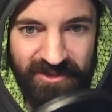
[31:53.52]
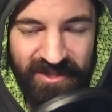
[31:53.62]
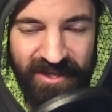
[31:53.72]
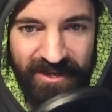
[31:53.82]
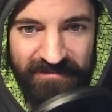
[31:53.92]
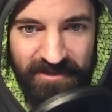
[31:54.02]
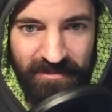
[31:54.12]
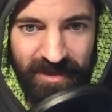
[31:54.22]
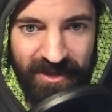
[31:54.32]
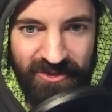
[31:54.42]
have some
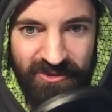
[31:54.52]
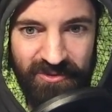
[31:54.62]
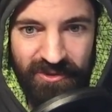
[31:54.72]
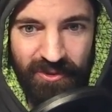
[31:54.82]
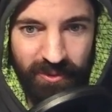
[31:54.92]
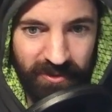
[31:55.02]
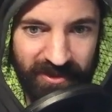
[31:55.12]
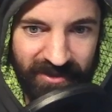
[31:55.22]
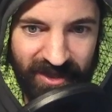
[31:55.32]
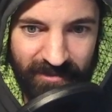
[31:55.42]
extra
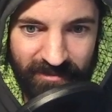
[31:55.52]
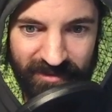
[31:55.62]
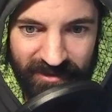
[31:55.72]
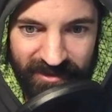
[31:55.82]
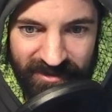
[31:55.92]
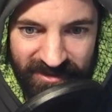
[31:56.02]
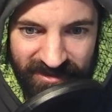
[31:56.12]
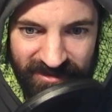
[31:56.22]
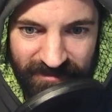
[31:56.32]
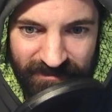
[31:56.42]
cooling
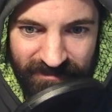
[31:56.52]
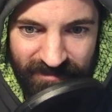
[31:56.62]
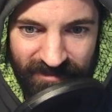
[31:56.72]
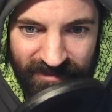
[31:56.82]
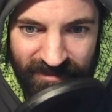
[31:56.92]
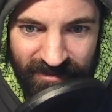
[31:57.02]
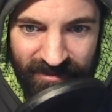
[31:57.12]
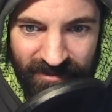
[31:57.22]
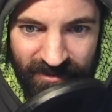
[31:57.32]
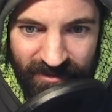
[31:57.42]
capabilities
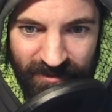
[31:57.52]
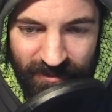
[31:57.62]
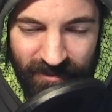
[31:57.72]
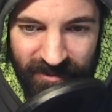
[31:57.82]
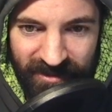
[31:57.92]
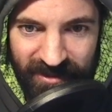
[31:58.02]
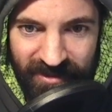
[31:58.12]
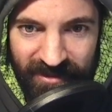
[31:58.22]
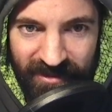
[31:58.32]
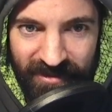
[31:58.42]
when we need
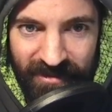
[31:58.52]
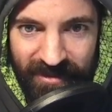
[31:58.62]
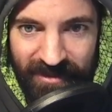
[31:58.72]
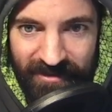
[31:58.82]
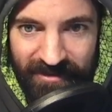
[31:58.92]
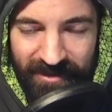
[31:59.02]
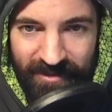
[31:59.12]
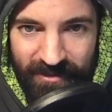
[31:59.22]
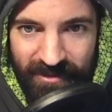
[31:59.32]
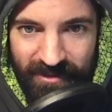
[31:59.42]
it. And I think
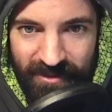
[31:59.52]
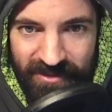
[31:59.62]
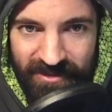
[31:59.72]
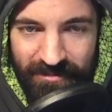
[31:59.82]
we're going to